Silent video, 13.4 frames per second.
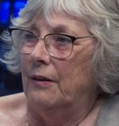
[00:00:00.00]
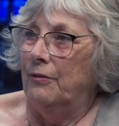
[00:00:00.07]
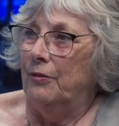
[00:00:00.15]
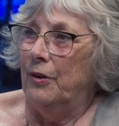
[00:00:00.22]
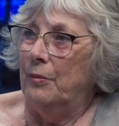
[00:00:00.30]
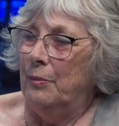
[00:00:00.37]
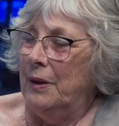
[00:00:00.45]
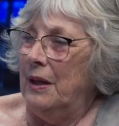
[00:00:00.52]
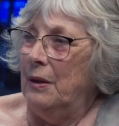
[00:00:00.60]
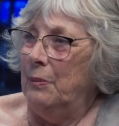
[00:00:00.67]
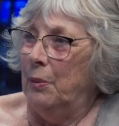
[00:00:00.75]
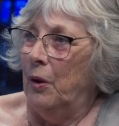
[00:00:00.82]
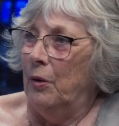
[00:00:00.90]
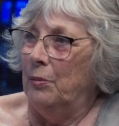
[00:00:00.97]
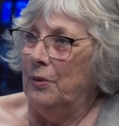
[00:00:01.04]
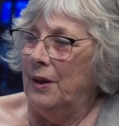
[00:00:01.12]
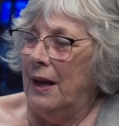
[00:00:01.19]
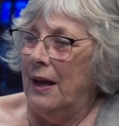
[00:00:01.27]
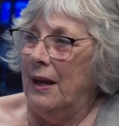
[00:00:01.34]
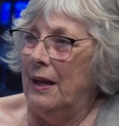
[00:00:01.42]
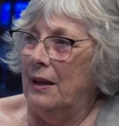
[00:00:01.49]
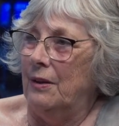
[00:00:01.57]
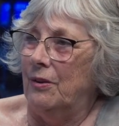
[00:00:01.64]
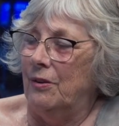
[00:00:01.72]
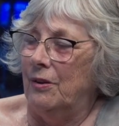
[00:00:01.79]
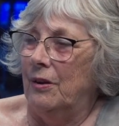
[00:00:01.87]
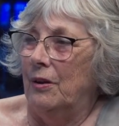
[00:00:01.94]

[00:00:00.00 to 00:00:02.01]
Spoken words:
from being bombed, and